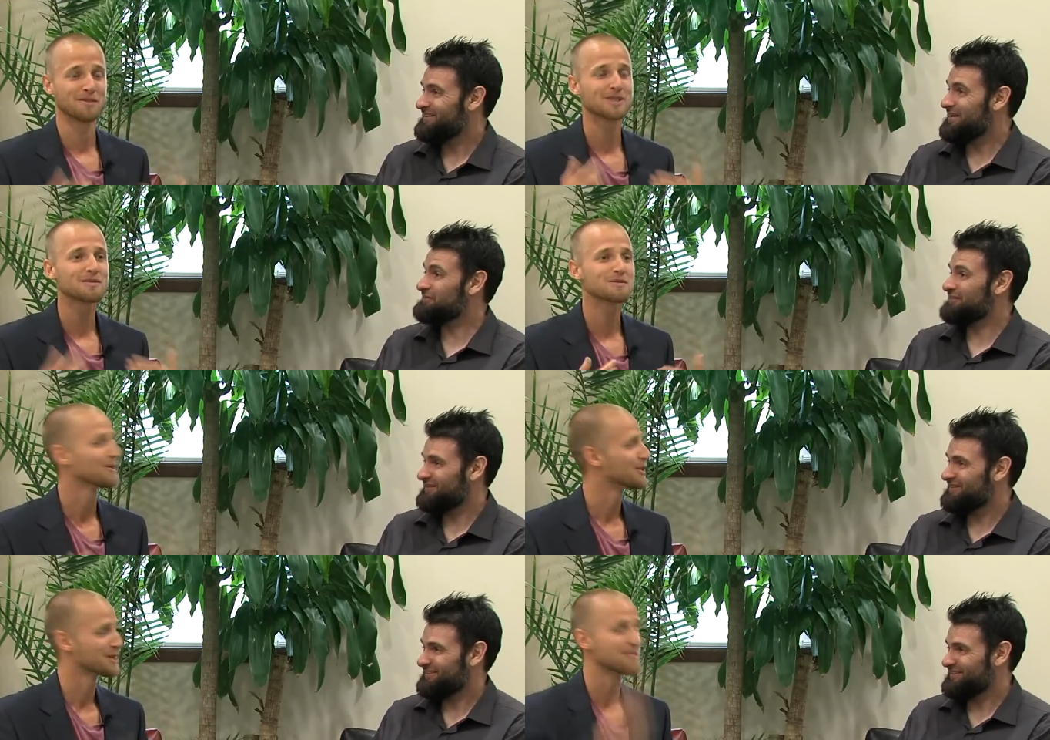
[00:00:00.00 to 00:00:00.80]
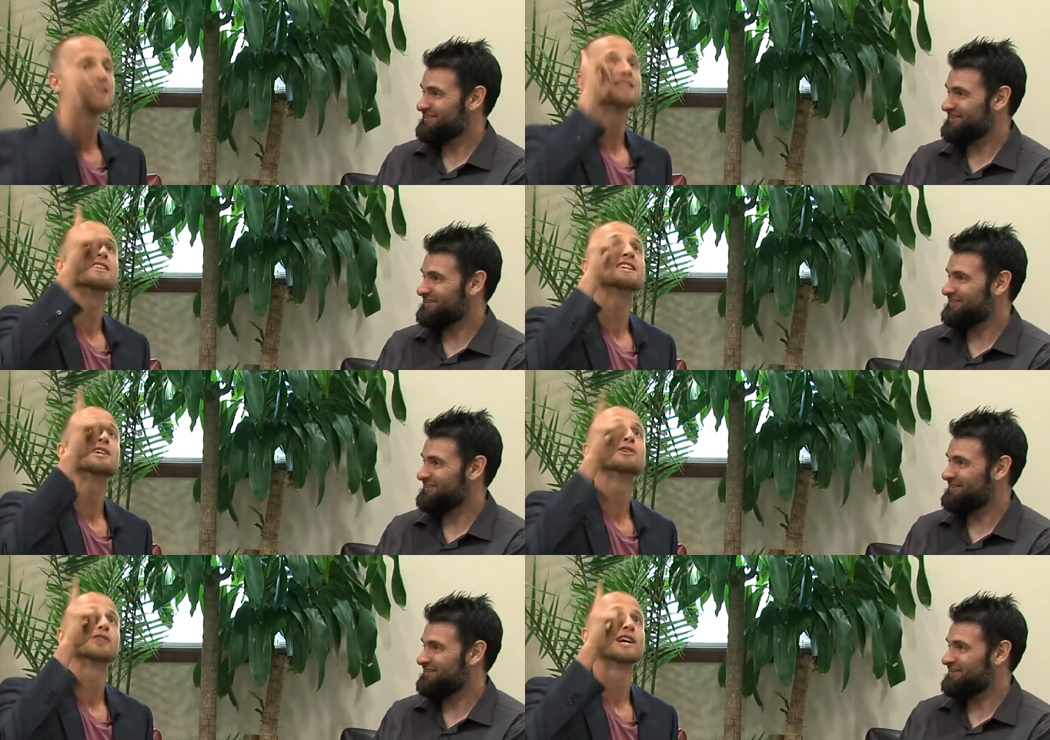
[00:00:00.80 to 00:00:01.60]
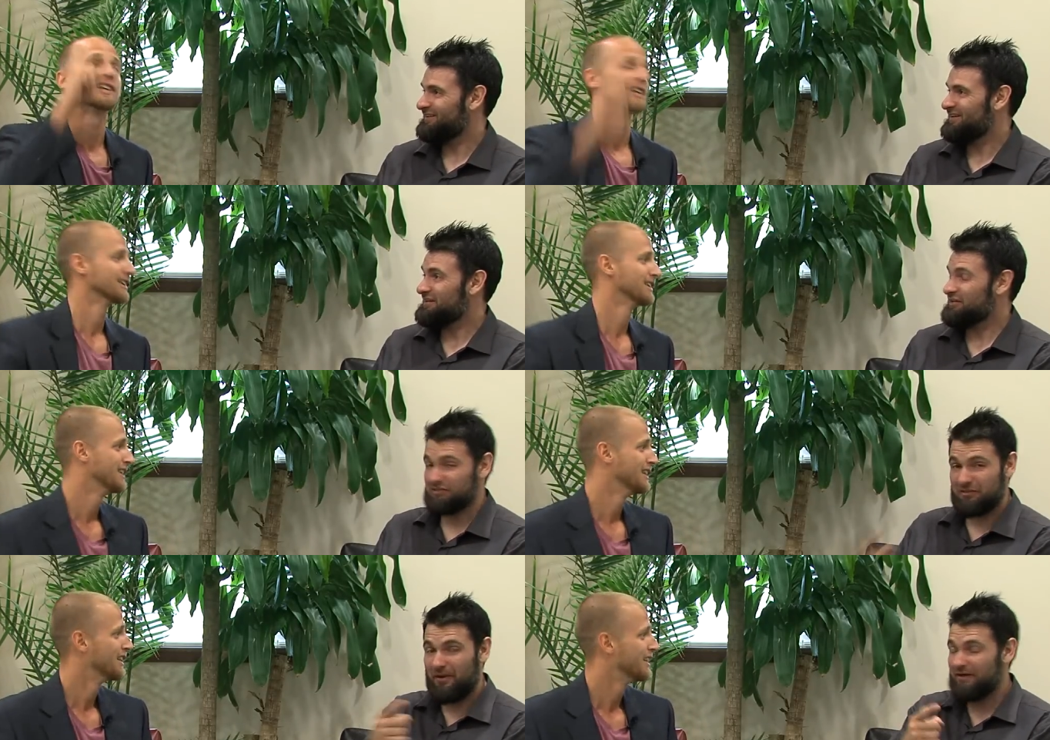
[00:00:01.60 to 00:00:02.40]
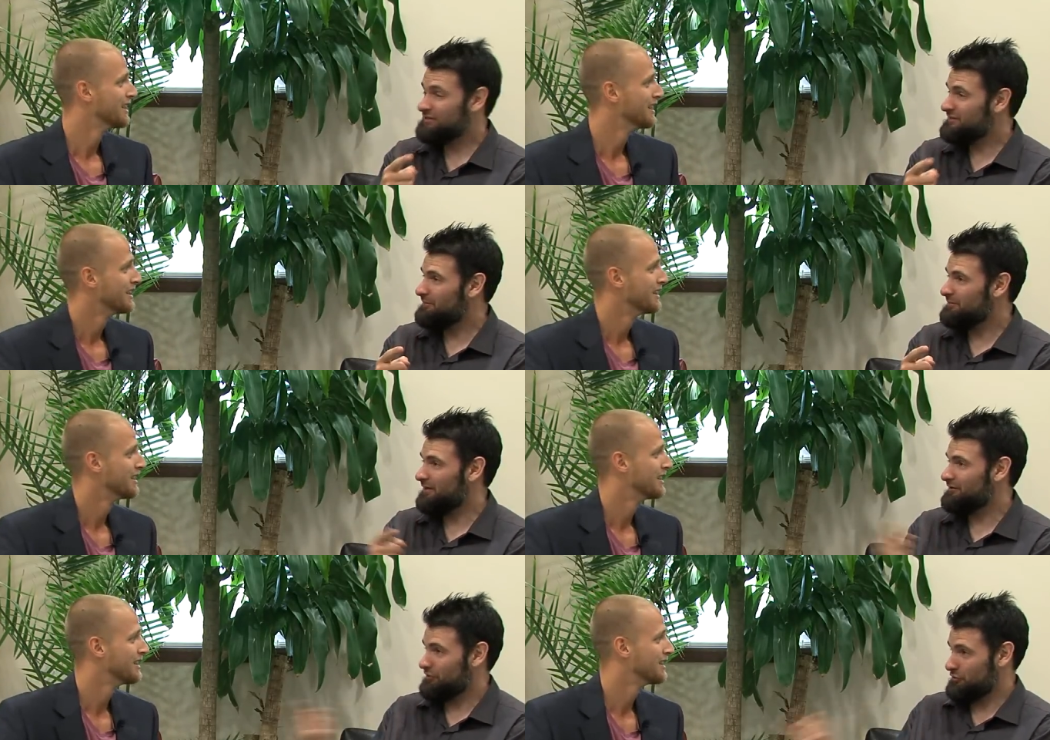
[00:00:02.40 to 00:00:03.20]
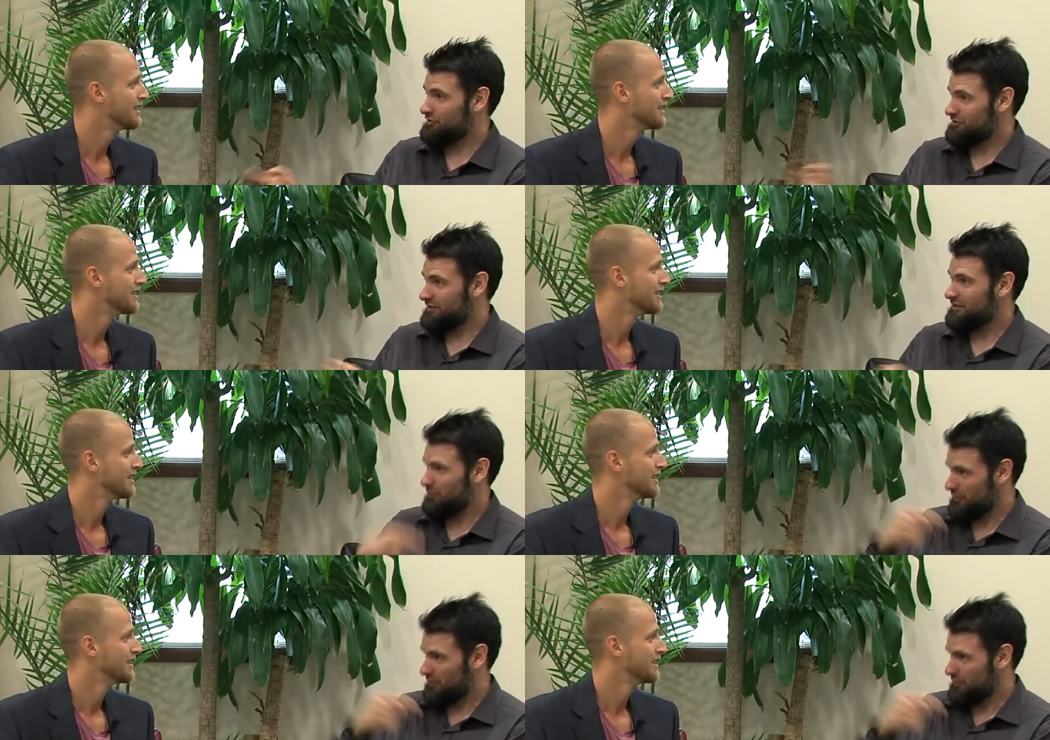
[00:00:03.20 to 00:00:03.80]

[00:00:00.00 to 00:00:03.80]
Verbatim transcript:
Speaker 1: Muslims now, worship the Creator. Because somebody stumped out there. You just They were